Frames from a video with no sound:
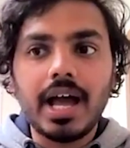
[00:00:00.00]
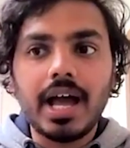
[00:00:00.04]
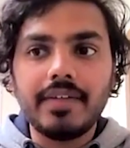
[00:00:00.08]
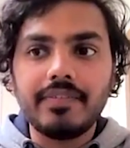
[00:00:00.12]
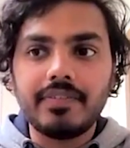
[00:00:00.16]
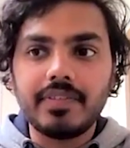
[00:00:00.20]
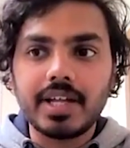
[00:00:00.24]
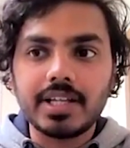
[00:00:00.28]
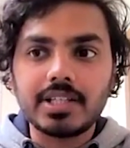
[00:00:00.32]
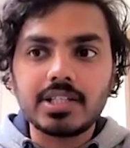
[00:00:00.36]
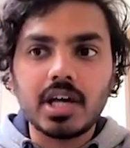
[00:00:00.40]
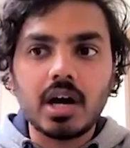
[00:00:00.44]

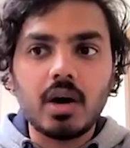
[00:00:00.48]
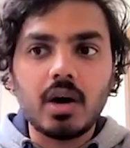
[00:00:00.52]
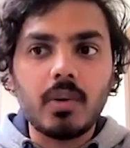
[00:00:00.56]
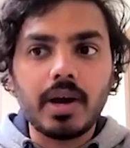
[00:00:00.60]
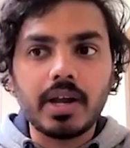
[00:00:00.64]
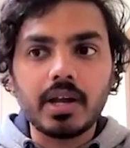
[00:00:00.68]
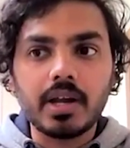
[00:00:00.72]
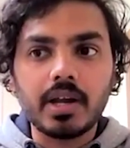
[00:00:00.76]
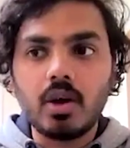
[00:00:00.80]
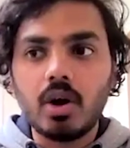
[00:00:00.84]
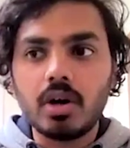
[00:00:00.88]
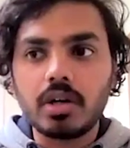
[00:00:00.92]
and that's
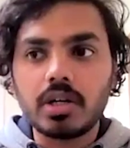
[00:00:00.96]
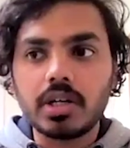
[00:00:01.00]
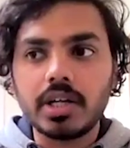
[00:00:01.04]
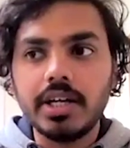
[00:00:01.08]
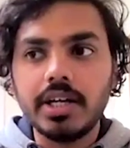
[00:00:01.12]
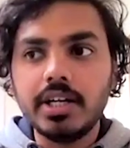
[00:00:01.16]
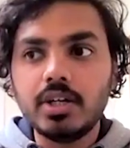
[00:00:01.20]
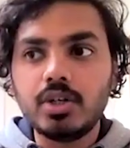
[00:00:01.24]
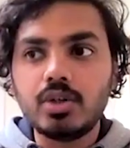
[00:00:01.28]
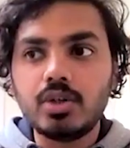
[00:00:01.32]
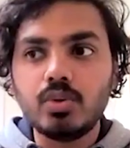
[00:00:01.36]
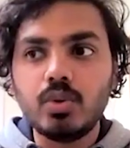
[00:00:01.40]
how I got
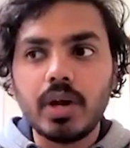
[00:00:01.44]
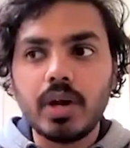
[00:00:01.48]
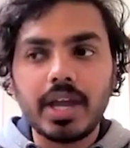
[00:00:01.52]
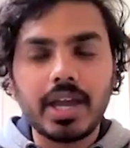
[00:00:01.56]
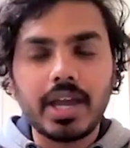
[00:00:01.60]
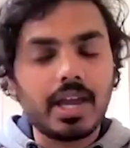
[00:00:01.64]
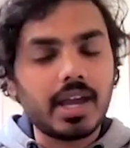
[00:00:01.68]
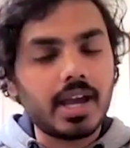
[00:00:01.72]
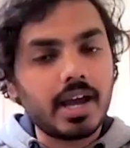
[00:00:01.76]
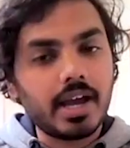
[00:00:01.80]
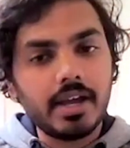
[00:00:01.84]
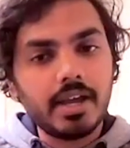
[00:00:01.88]
into
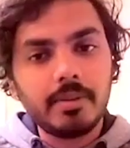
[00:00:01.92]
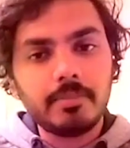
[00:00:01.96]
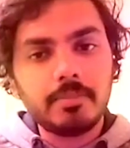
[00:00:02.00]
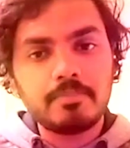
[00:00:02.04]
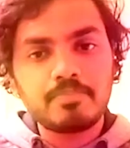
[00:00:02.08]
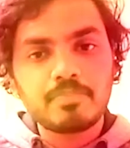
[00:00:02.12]
AI.